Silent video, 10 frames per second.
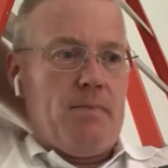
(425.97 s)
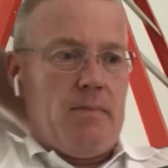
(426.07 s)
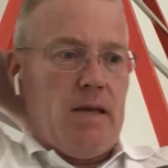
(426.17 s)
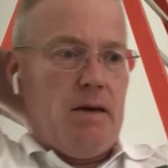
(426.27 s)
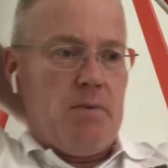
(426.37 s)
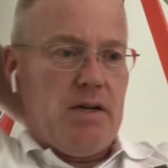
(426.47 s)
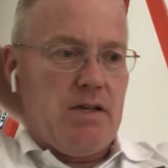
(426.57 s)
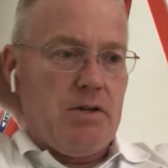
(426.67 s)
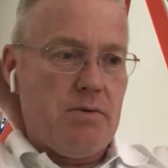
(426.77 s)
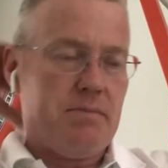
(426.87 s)
He wanted to
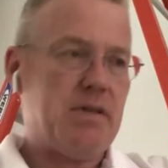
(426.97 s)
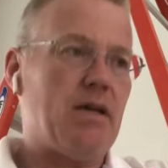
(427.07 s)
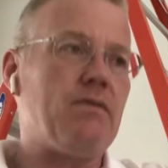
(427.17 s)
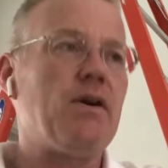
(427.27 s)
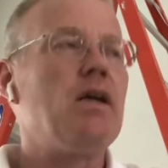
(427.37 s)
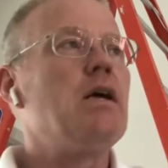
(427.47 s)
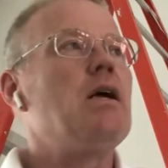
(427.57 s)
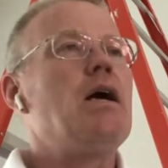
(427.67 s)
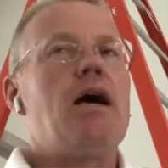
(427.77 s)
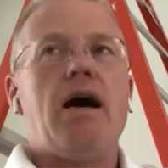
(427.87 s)
do it himself.
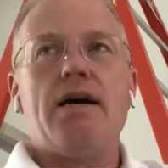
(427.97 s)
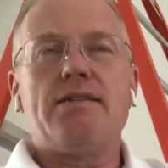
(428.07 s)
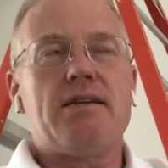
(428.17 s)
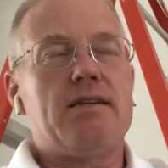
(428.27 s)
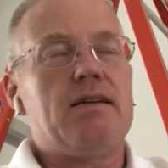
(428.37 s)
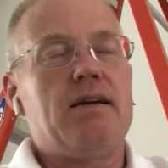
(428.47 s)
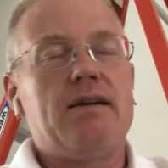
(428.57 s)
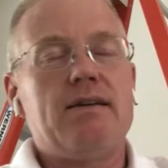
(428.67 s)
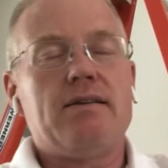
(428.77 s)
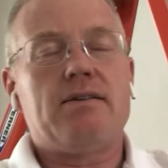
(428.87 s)
I said
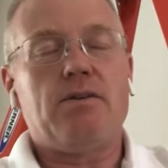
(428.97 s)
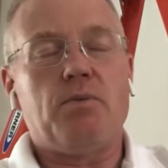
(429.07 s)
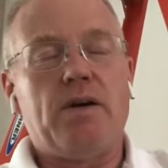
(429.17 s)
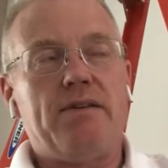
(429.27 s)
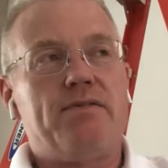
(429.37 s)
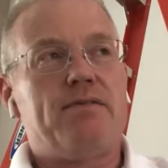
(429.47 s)
to the wife,